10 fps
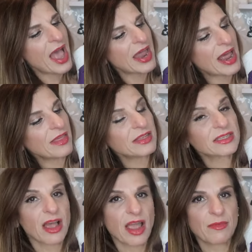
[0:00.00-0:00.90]
And at the
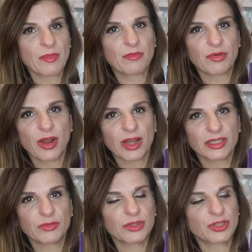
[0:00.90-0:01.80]
time,
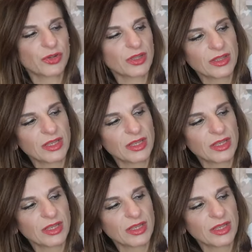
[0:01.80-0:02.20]
Prada were doing